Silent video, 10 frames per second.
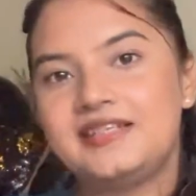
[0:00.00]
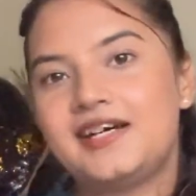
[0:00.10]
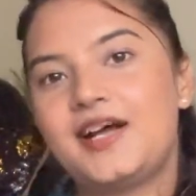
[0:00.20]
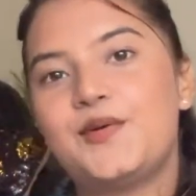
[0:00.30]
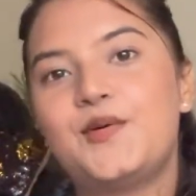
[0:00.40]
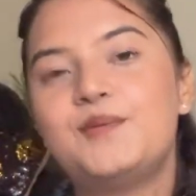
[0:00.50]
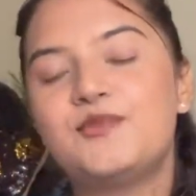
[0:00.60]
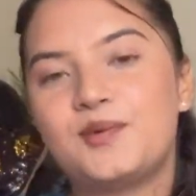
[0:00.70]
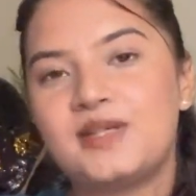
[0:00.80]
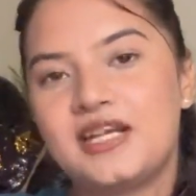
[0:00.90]
I hope
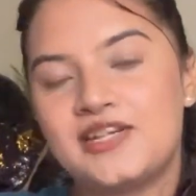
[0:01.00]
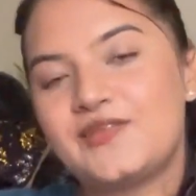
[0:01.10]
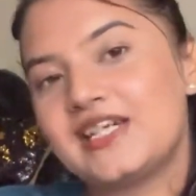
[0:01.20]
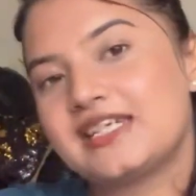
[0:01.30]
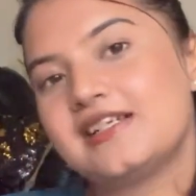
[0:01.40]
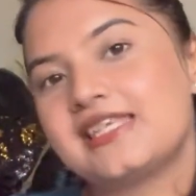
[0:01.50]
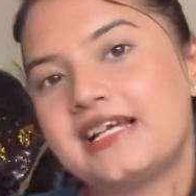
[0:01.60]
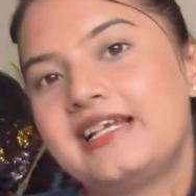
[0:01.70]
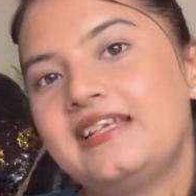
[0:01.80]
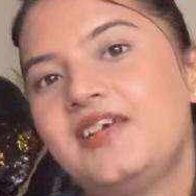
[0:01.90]
nominative articles are
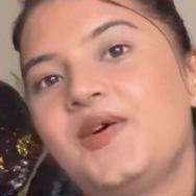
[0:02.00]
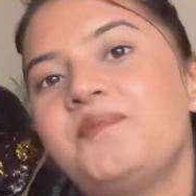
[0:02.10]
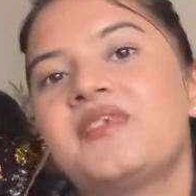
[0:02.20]
clear.